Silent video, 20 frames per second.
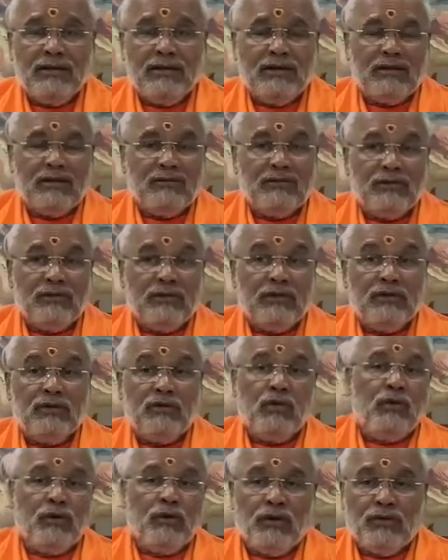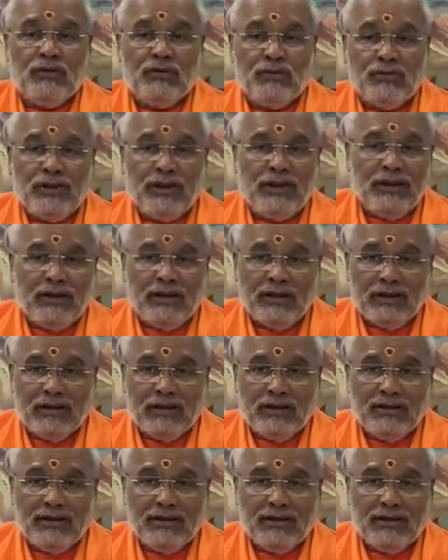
and therefore they don't want to do anything.